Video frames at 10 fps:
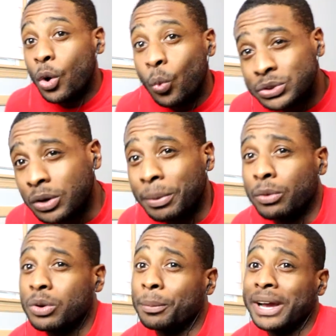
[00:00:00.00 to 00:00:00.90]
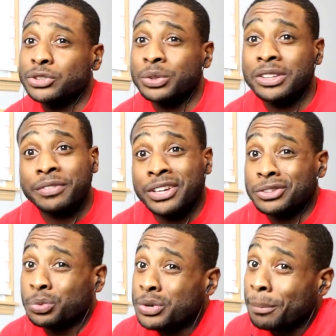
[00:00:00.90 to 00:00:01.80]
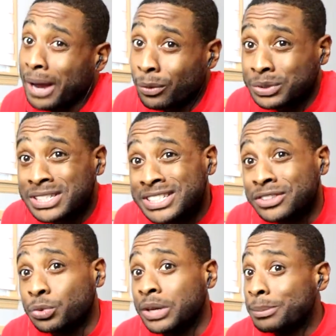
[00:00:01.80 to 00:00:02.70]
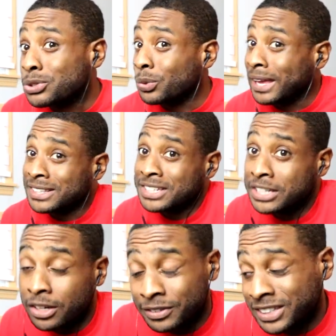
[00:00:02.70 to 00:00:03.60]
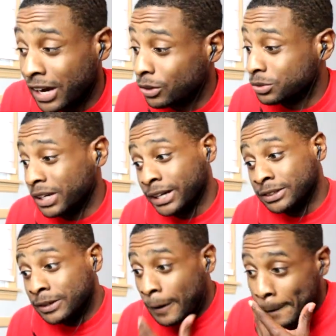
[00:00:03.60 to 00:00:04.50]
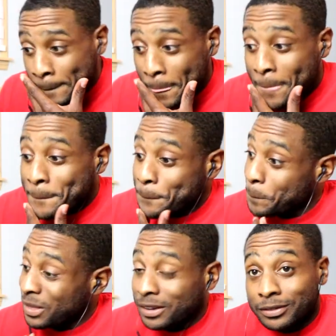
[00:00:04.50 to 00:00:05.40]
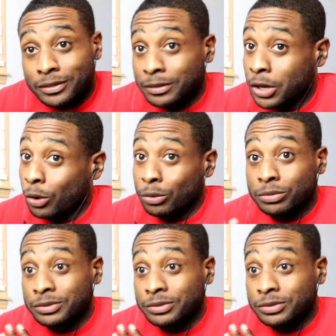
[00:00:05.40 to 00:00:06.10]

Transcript: What's going on everybody, welcome back to another video. So we are back with season 3, episode 18 of Attack on Titan. Yo.